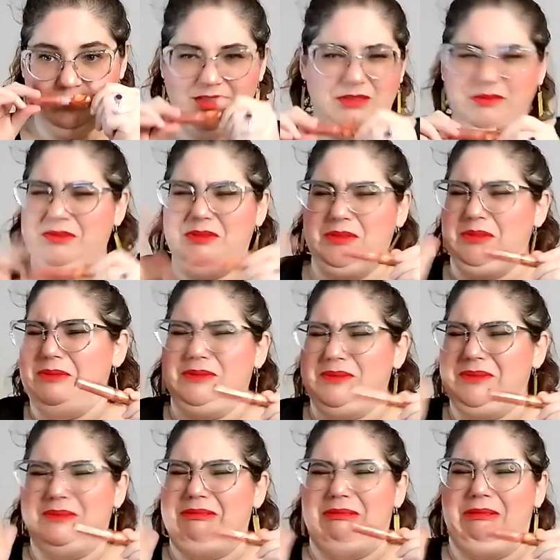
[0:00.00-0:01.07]
Ooh,
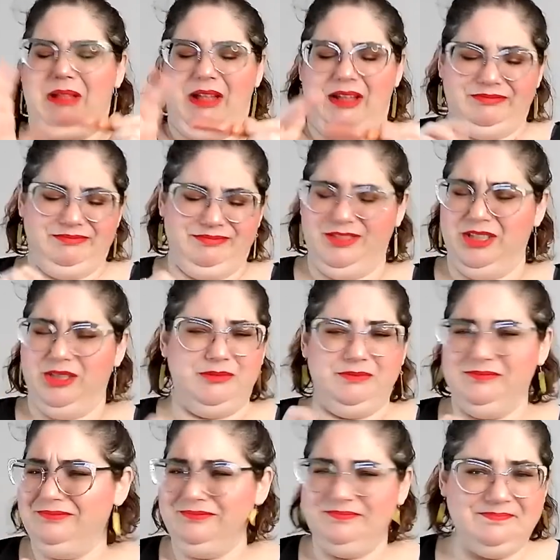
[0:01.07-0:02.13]
no,
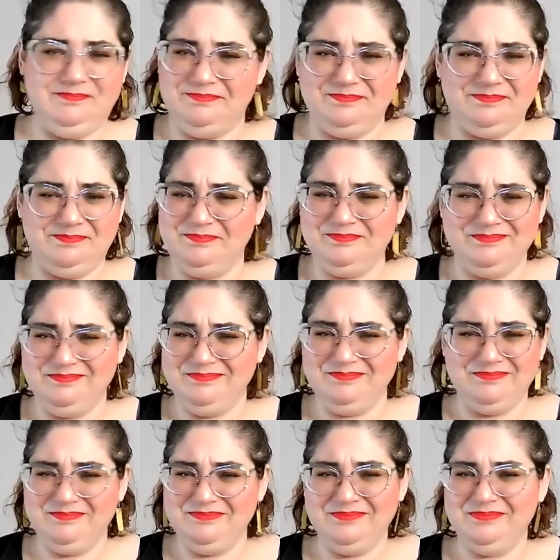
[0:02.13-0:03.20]
mm-mm.
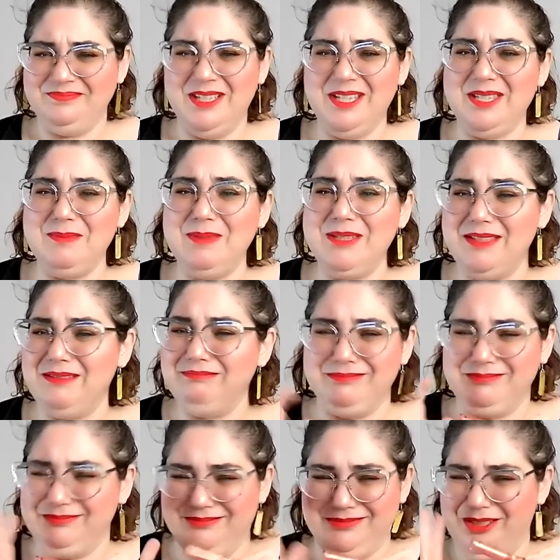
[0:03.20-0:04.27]
it smells.
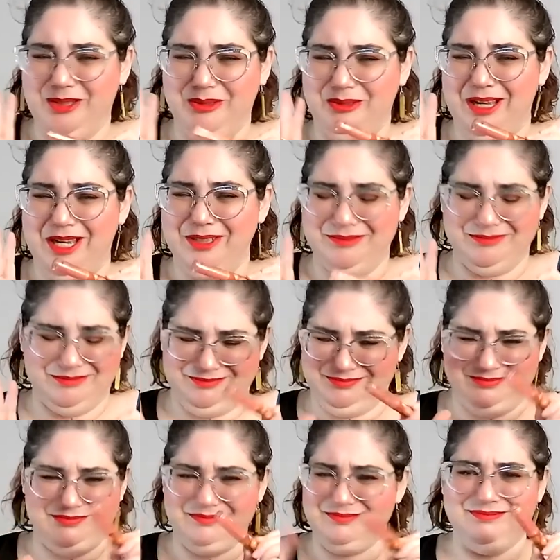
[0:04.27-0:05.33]
Mm, no, I don't.
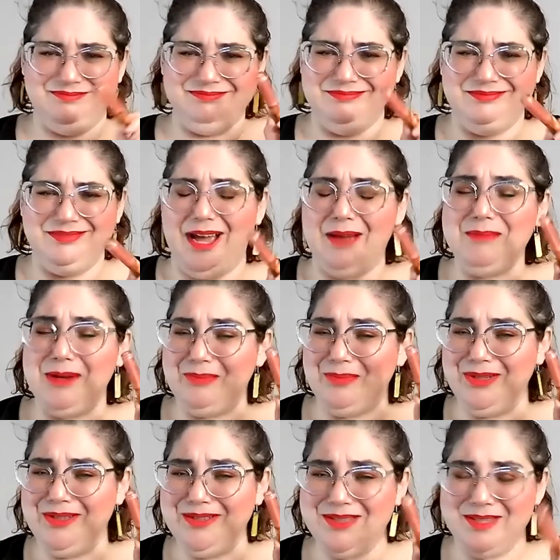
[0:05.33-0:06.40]
Mm. I'm not
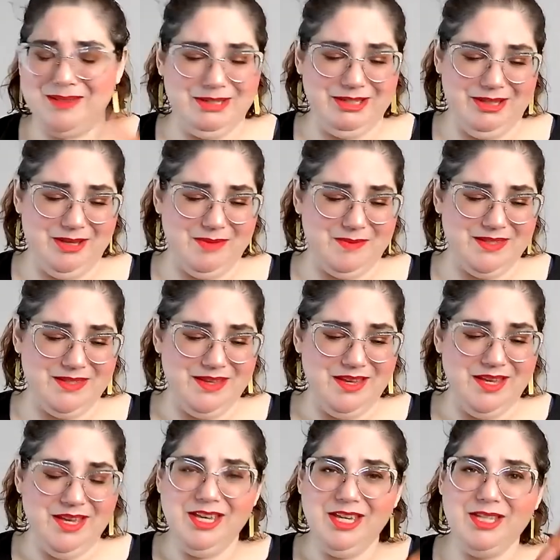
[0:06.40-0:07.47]
putting this on my lips.
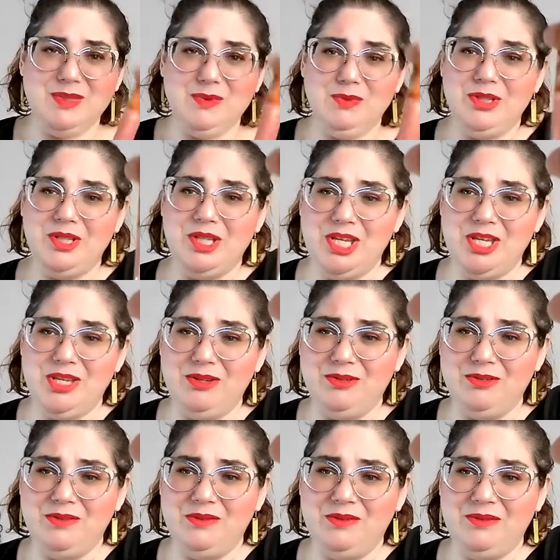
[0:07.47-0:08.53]
It's really
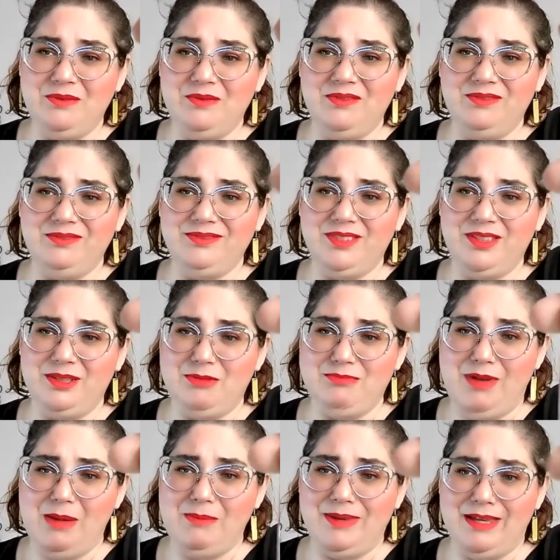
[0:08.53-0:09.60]
cute, mm, little
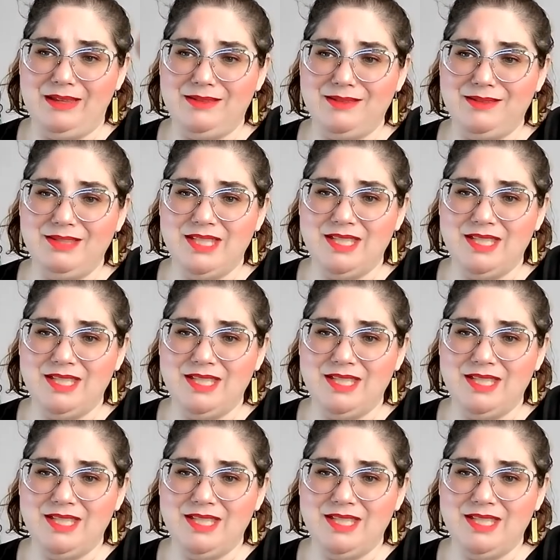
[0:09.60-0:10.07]
pumpkins,